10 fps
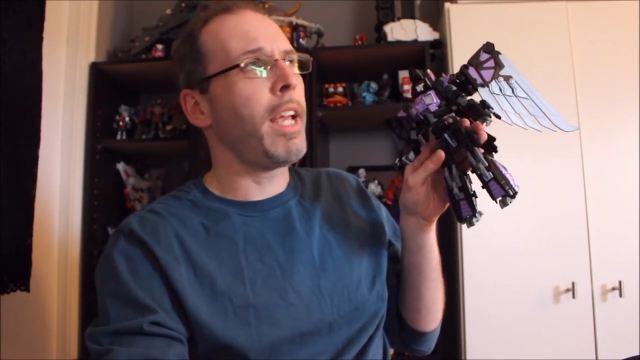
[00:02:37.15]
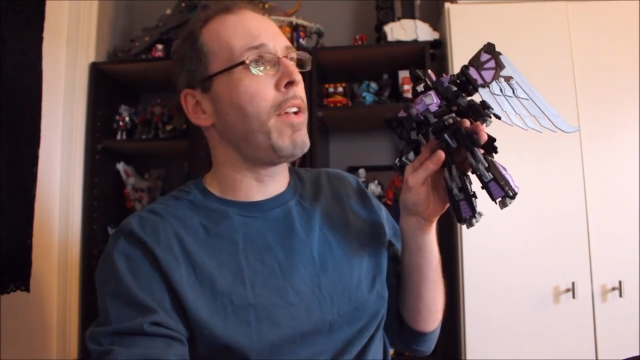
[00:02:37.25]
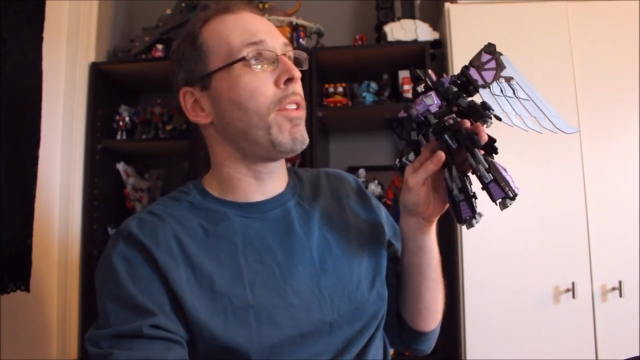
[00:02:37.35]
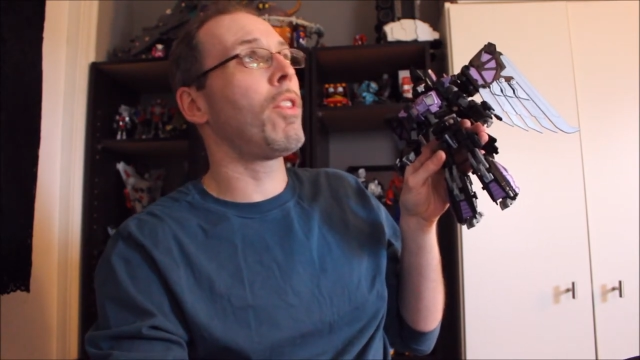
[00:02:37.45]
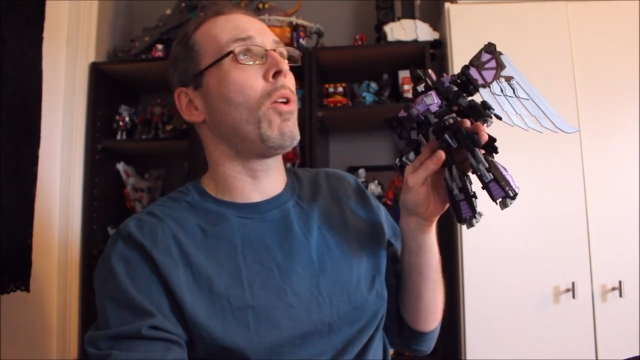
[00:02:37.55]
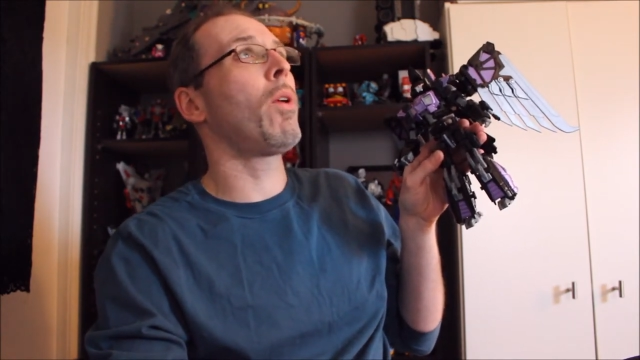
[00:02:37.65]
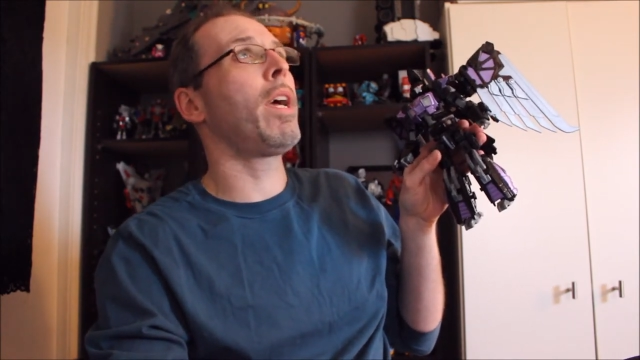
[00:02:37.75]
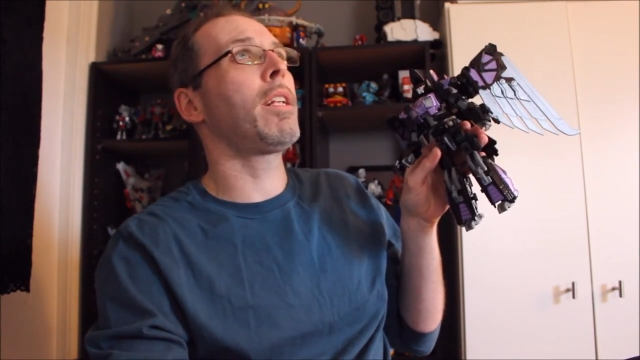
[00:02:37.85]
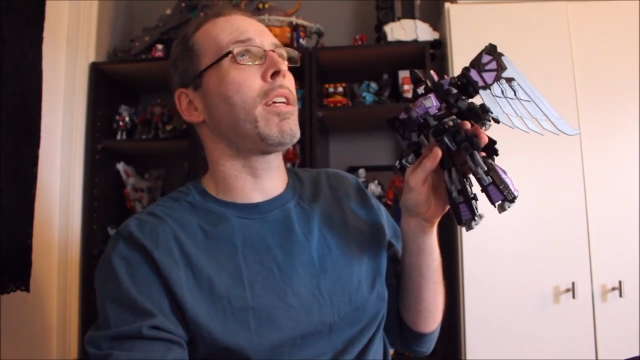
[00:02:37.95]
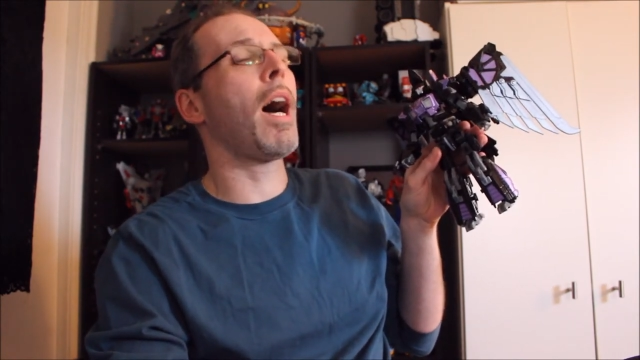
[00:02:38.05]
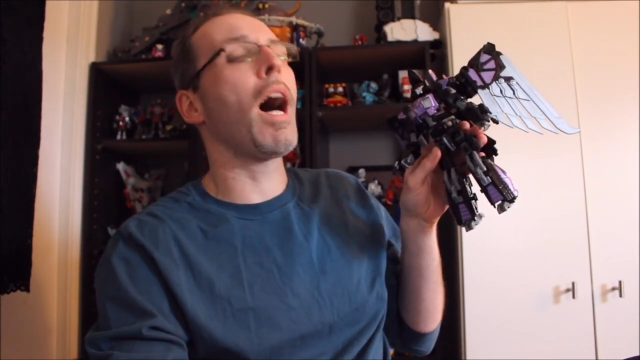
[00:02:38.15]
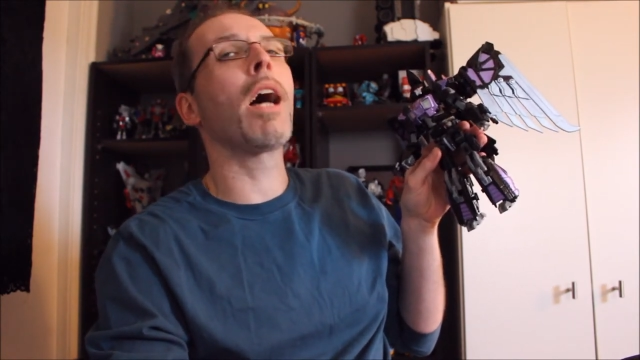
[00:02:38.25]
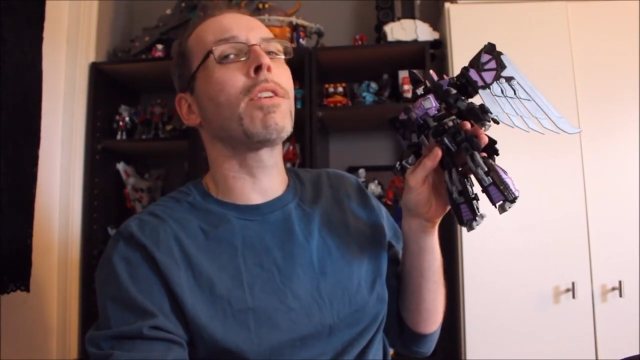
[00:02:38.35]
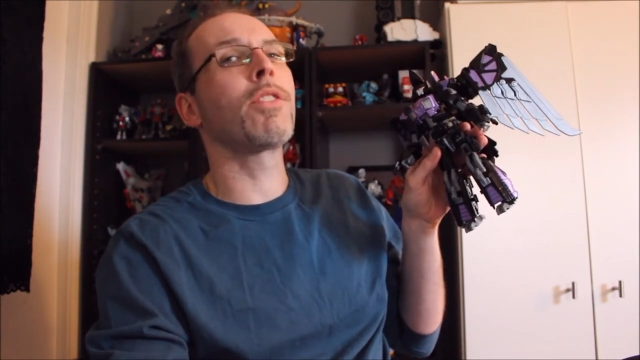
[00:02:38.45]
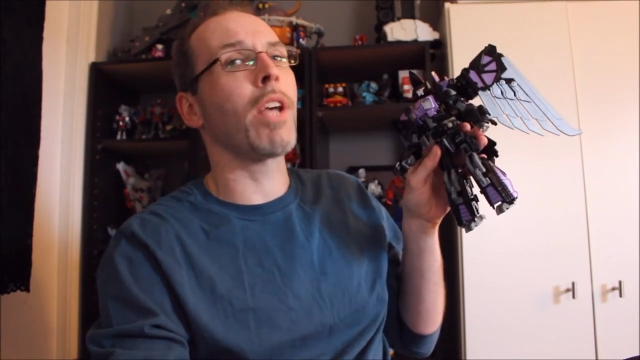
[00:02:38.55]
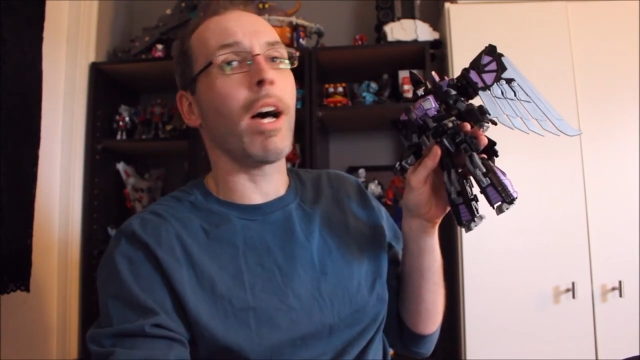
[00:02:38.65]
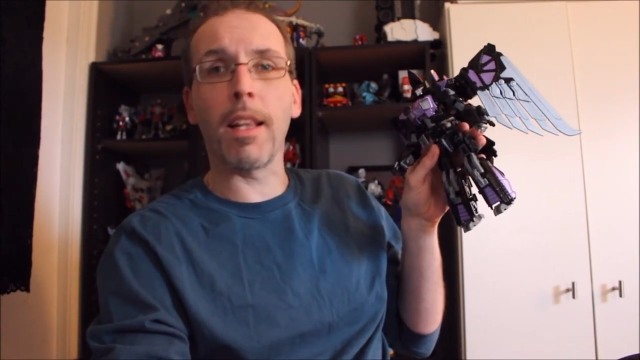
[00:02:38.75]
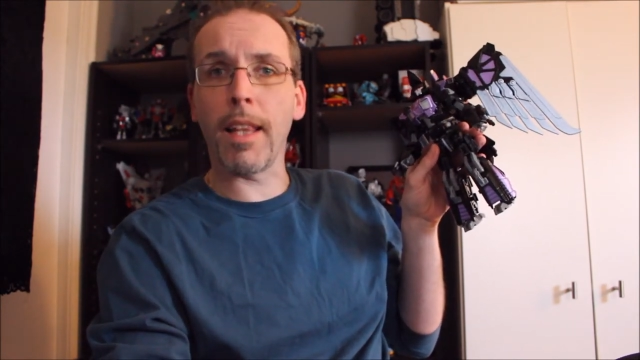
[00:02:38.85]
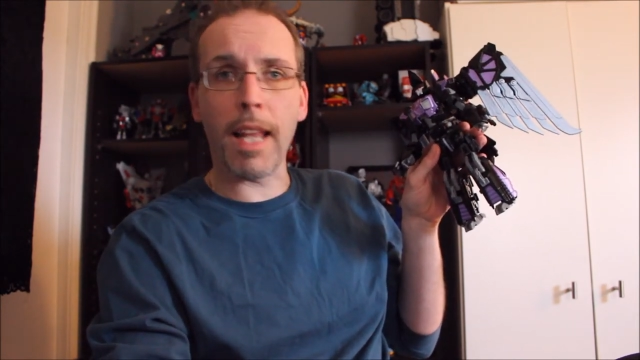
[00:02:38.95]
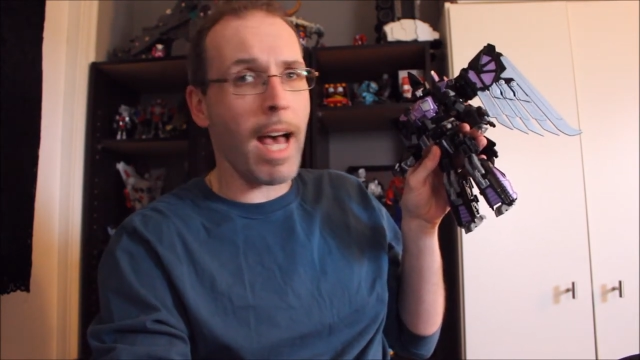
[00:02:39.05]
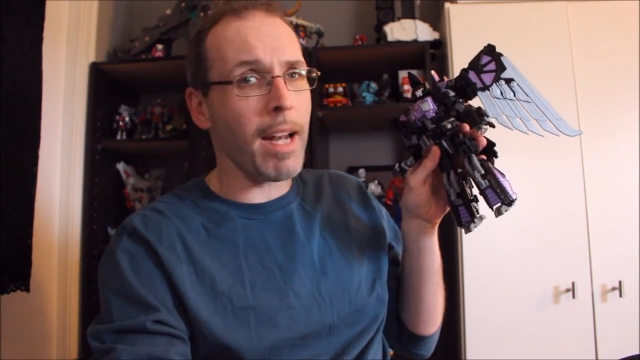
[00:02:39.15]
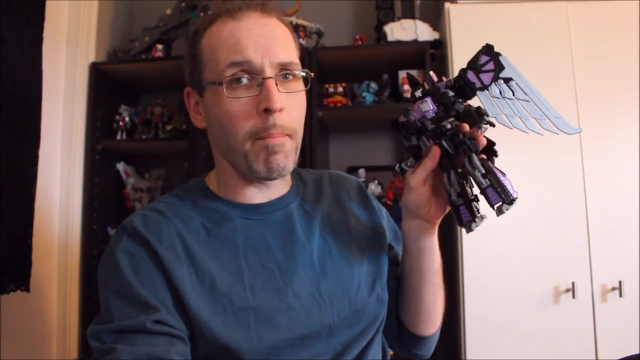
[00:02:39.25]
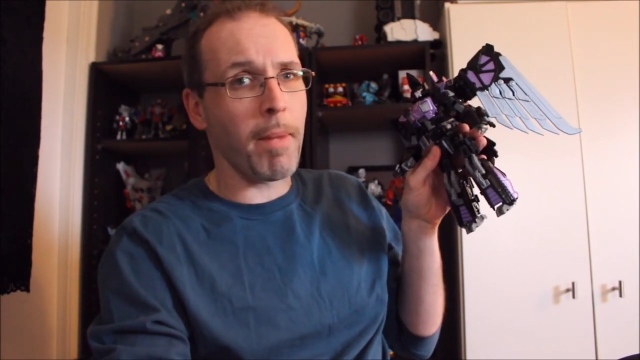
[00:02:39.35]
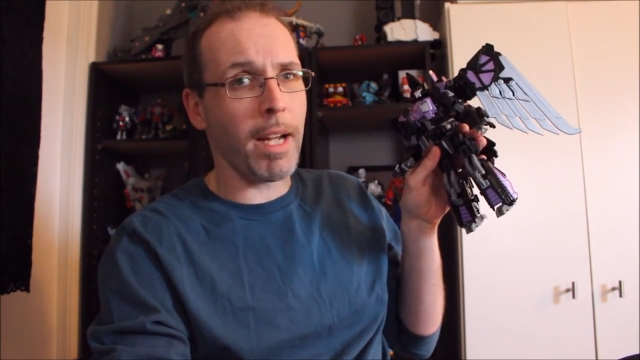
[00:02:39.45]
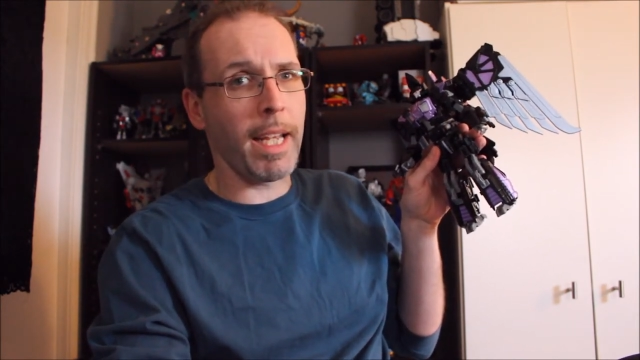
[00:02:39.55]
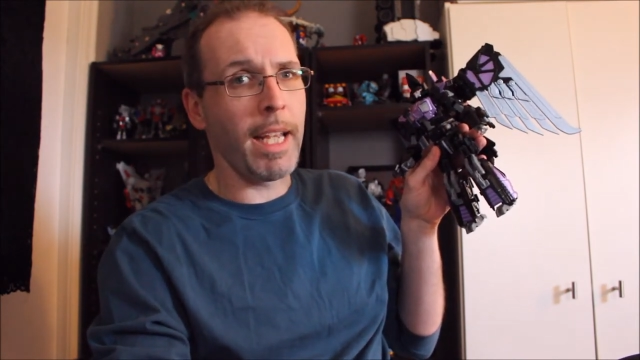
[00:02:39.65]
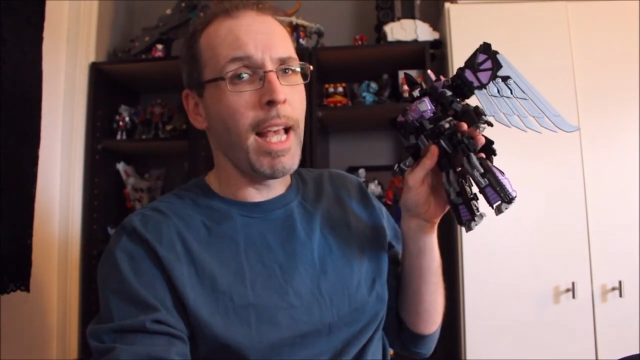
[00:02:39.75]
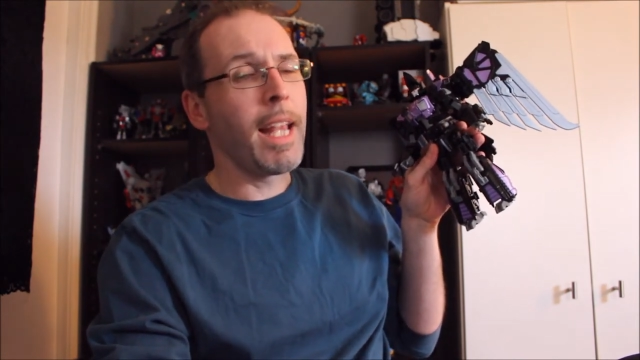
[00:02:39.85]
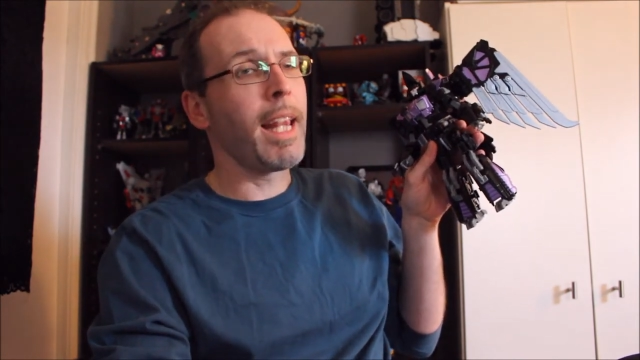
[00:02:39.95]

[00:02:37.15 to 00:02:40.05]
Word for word: even though it costs a lot of money.